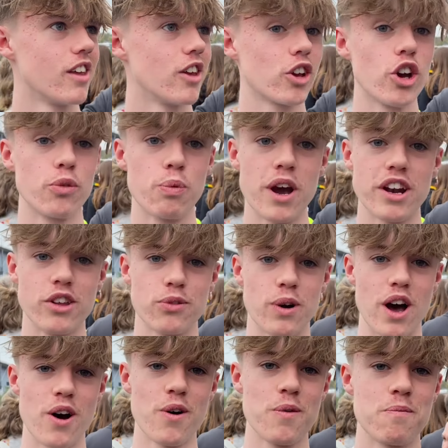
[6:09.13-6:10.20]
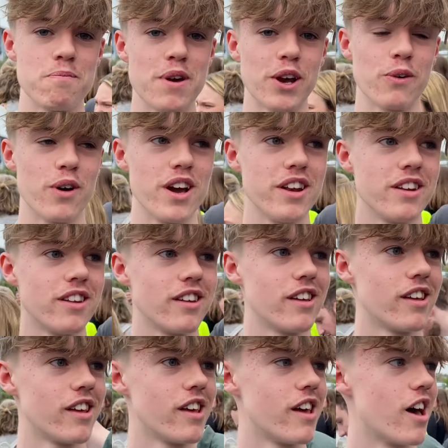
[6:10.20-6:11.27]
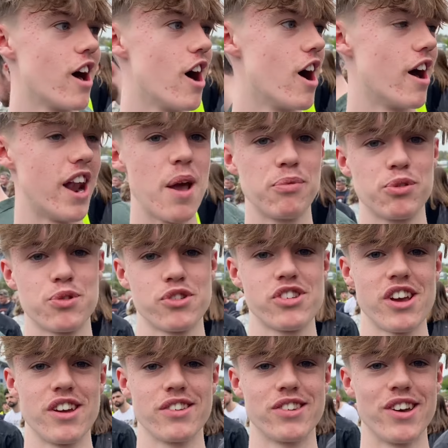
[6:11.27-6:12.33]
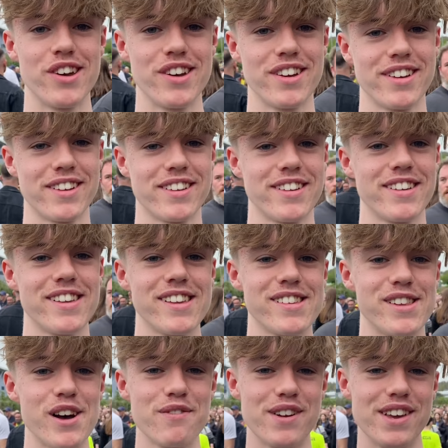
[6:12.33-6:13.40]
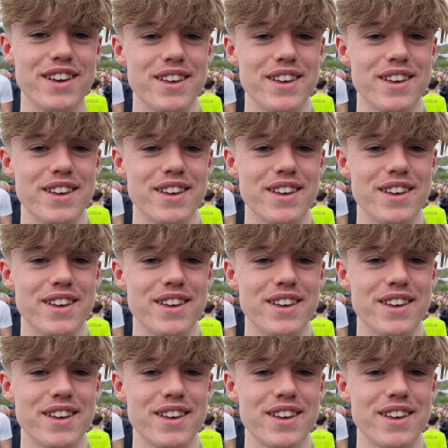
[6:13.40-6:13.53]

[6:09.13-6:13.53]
Good win as well. Big win. And Ipswich are shit, so it's lovely.